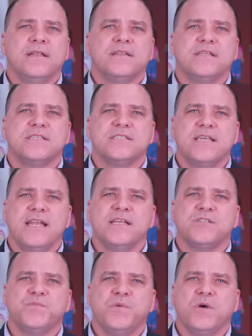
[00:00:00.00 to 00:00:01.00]
The
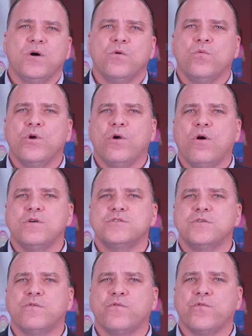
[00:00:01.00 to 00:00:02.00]
Senate's bill would
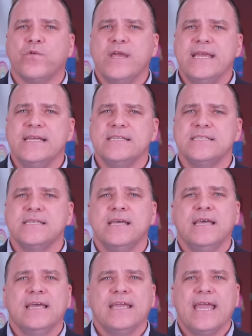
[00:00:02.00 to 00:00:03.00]
also freeze
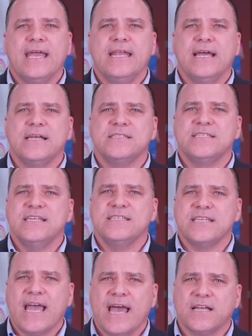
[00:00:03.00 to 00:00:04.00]

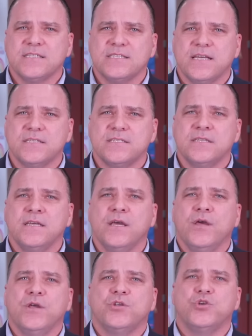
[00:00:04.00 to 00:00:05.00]
KDISD's access
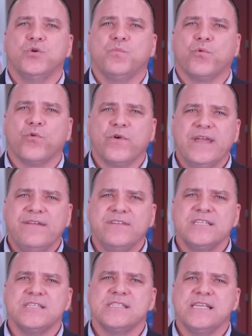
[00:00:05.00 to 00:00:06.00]
to
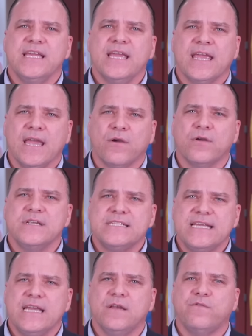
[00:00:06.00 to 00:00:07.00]
previously
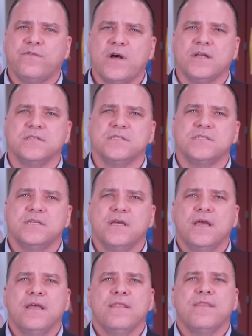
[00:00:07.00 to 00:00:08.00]
guaranteed funds
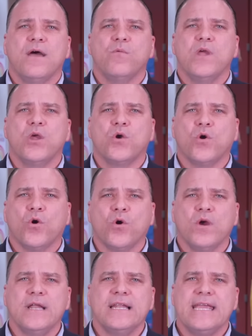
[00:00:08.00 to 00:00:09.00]
that we
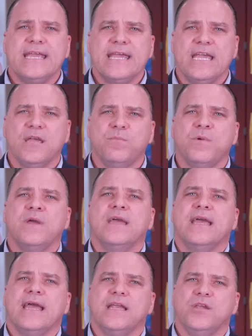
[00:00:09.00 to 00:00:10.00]
currently keep
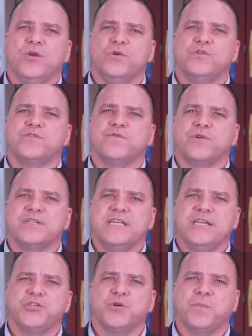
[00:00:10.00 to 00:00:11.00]
and use for
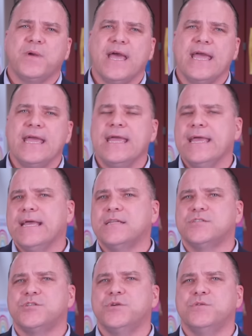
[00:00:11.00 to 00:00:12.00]
teacher pay
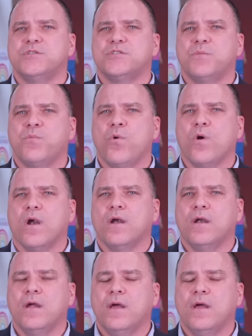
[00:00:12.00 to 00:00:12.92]
and student support,